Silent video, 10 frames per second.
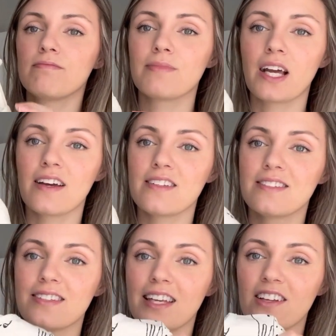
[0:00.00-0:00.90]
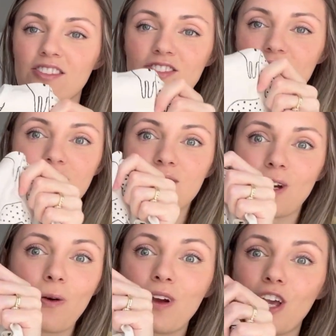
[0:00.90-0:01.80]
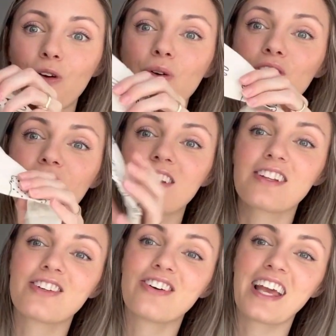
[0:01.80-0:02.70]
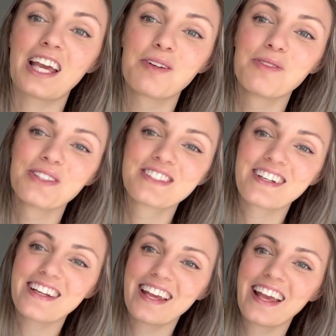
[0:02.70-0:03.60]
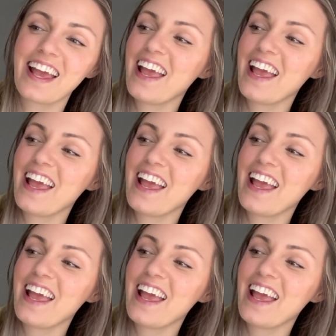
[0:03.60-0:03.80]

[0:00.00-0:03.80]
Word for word: because it's just so cute with all the little animals on it.